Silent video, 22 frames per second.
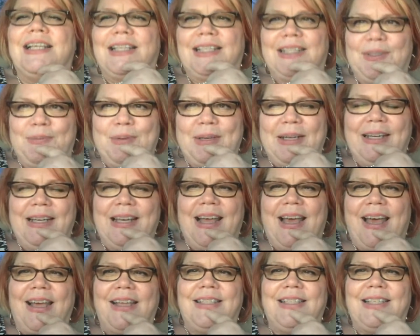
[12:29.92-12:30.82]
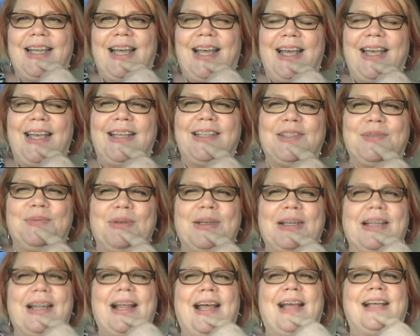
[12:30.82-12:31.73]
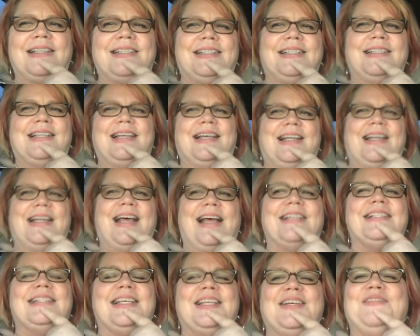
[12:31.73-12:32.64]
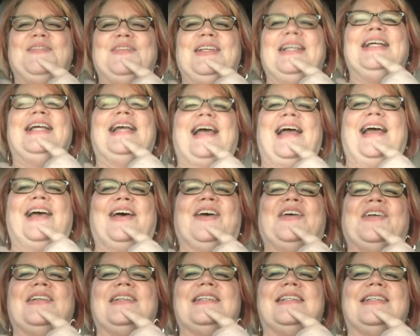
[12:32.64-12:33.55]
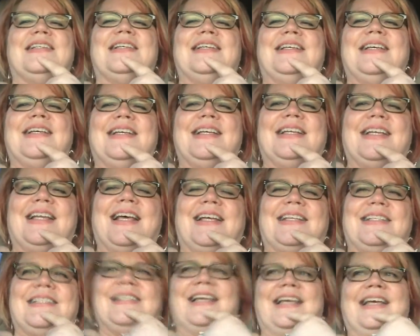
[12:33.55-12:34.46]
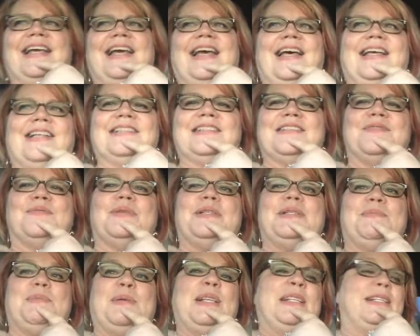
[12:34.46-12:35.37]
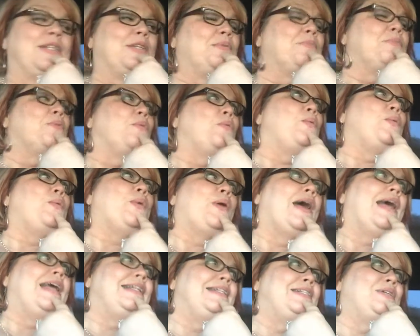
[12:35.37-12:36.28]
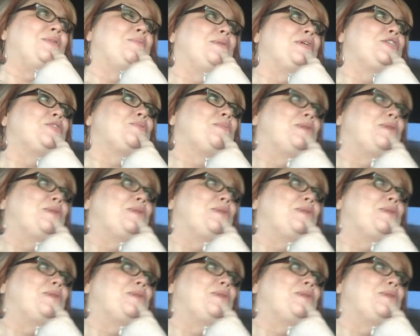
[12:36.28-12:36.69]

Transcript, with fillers: It's been a nice day. It's been a nice, a nice evening out. Nice day out. We spent too, way too much